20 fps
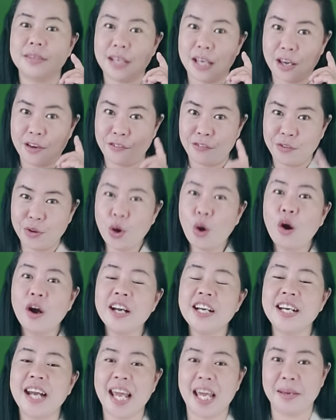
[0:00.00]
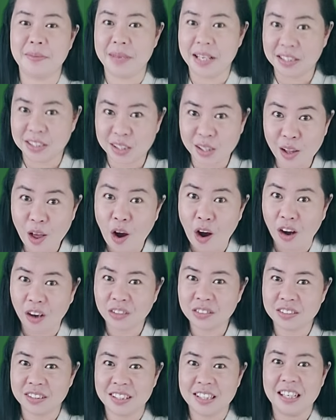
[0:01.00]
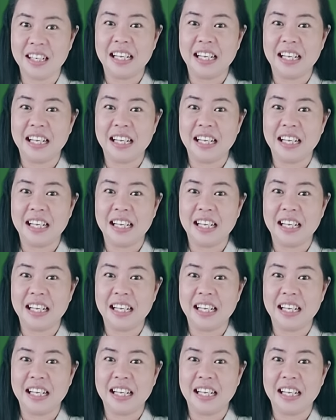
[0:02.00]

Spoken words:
If your name is long,